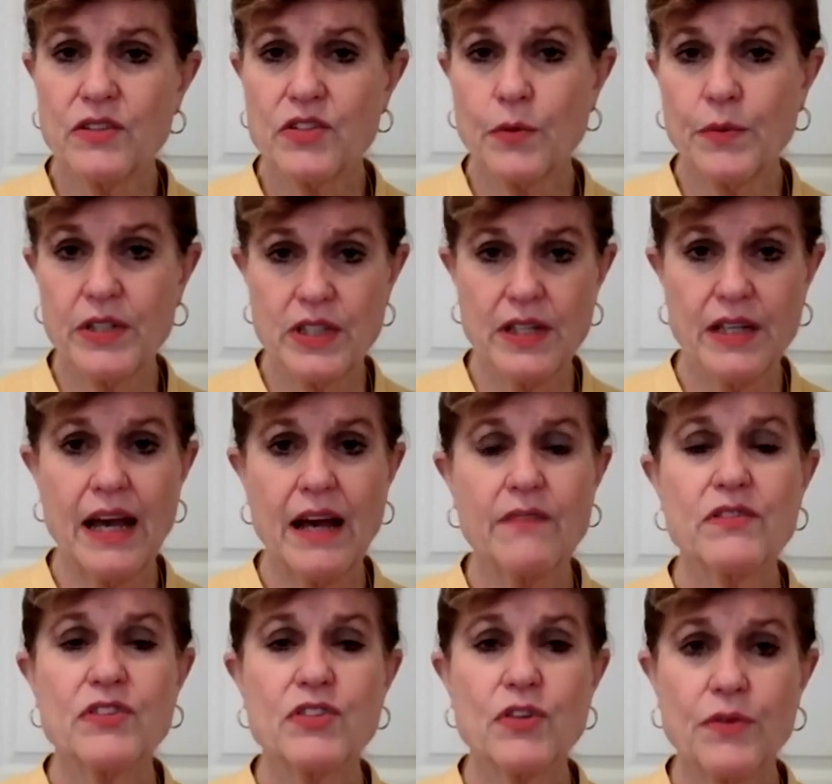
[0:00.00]
we did have,
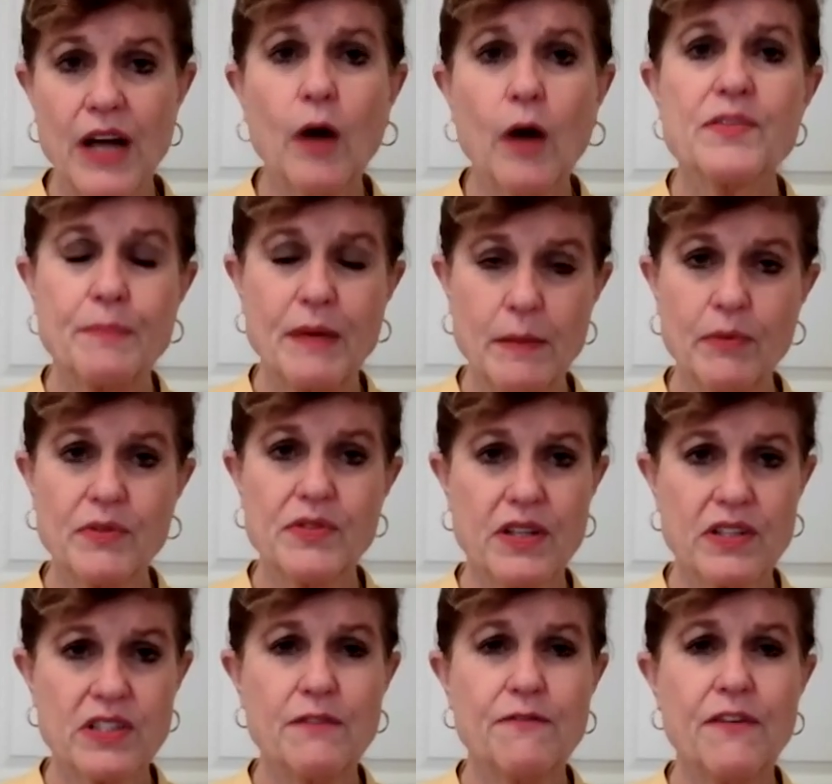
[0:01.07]
so now people
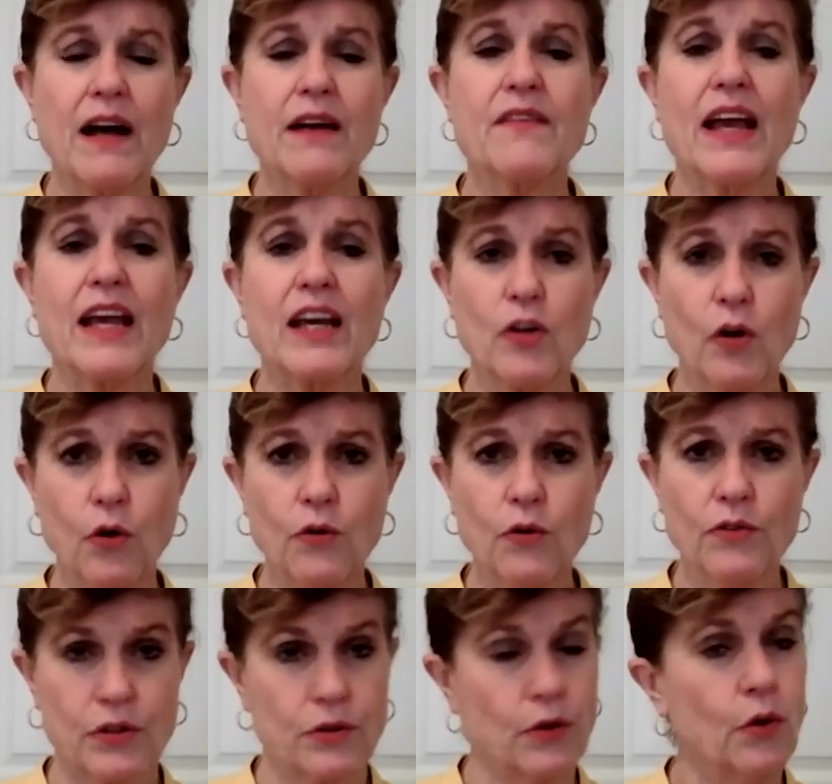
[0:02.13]
65 and
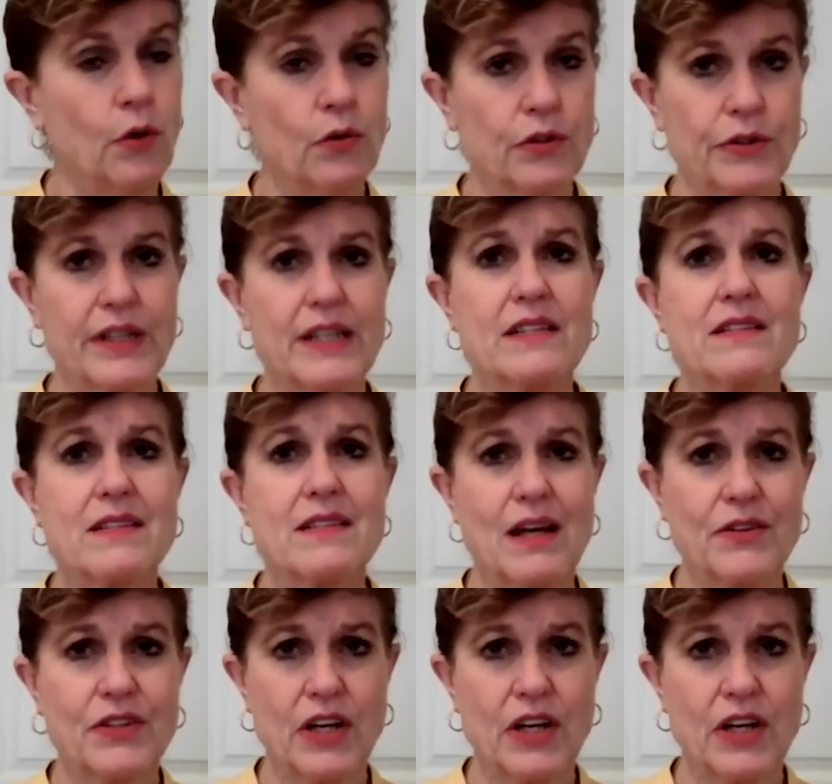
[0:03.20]
older in South